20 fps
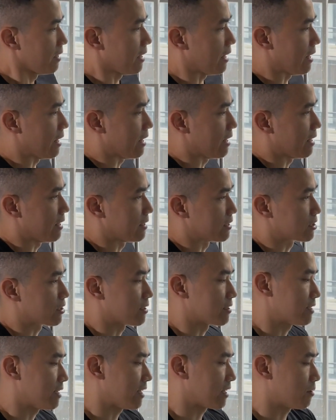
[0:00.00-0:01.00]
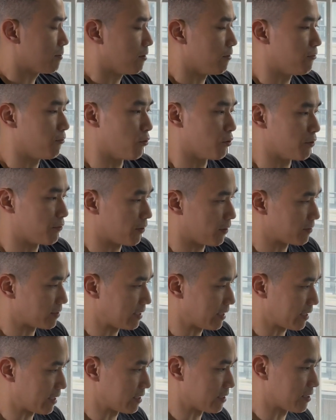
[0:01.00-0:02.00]
And it's going to take about 45
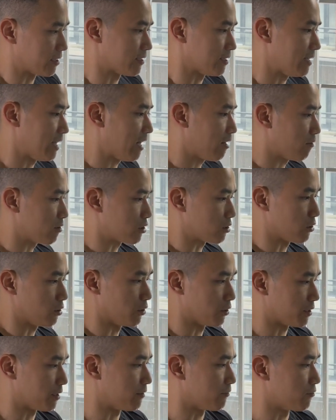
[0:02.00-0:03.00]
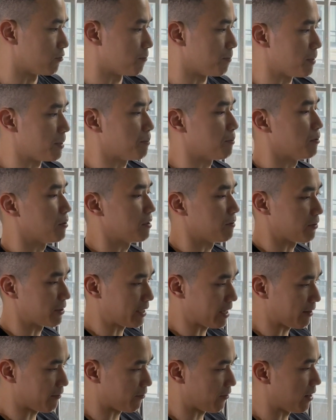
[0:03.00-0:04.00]
seconds because now it's looking for people. And if it
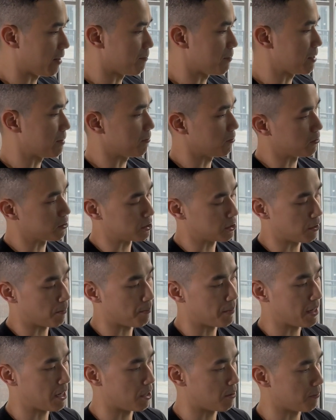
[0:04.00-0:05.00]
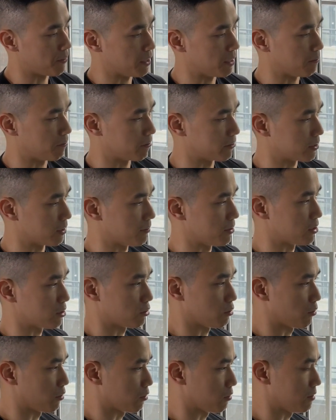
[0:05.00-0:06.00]
can't find people, it's going to pair me up with some
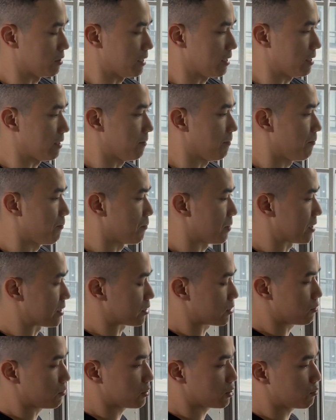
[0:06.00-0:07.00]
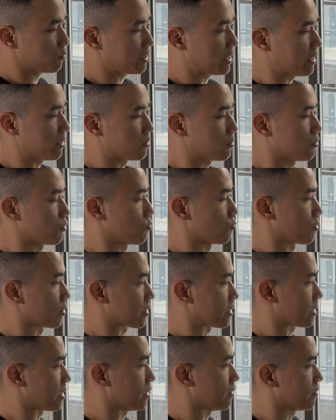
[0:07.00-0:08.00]
historical data. But as soon as we get into the
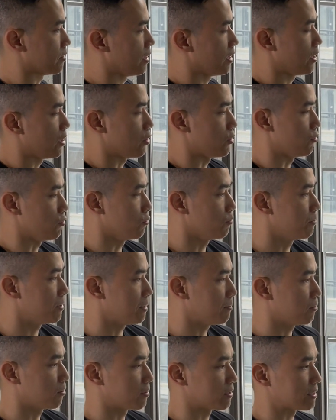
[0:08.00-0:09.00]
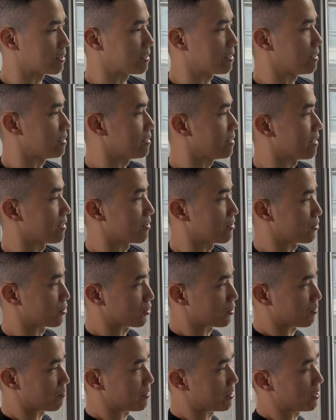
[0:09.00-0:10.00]
workout, you'll be able to see that there's
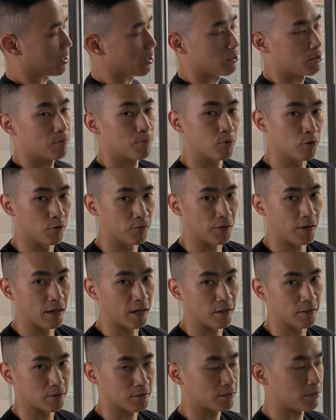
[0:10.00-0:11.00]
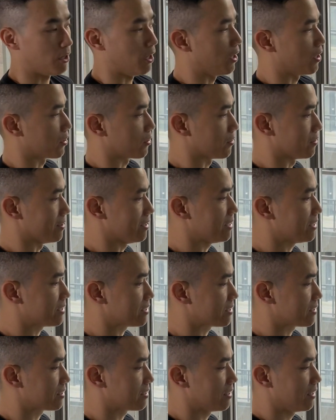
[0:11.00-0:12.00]
going to be other profiles on our
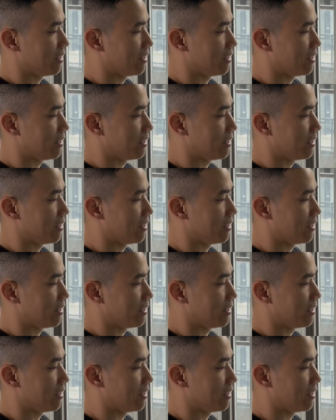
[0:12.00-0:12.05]
list